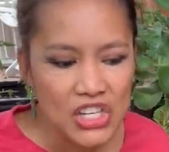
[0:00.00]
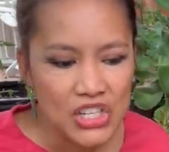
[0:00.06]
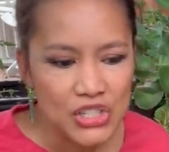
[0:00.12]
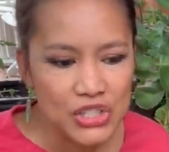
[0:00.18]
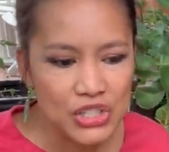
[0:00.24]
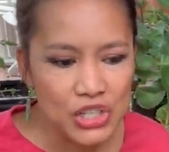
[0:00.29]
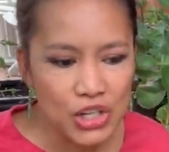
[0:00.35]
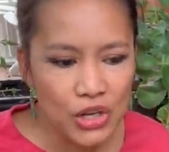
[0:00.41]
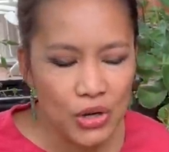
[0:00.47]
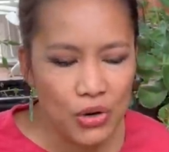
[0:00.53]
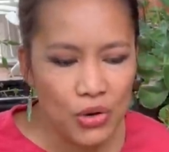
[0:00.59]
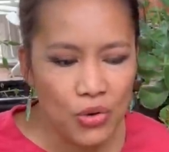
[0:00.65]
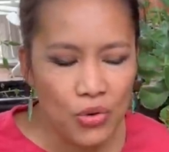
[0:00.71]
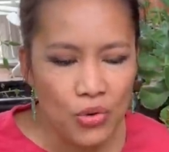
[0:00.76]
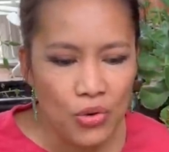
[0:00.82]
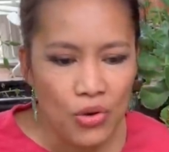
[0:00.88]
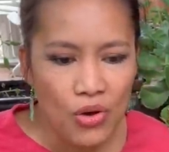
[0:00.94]

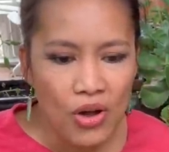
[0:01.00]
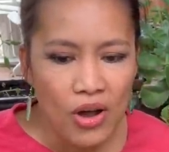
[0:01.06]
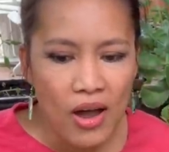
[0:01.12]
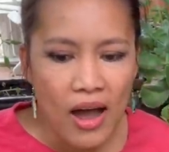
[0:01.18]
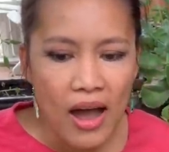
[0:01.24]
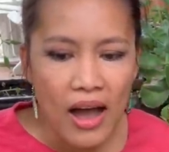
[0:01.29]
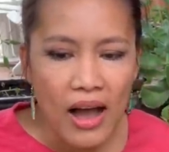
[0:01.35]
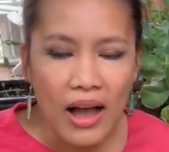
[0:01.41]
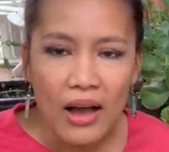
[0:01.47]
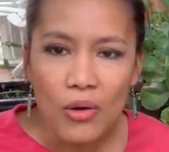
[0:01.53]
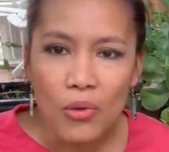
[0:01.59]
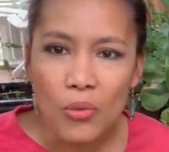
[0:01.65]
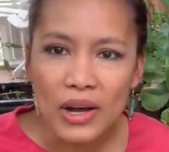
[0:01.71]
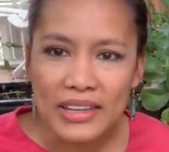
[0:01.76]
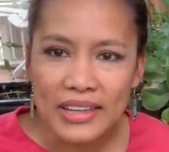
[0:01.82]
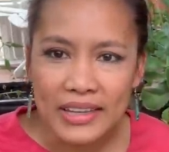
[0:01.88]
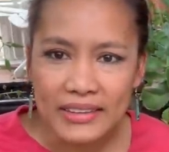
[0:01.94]
So
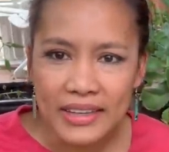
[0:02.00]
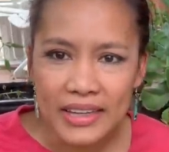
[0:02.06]
what I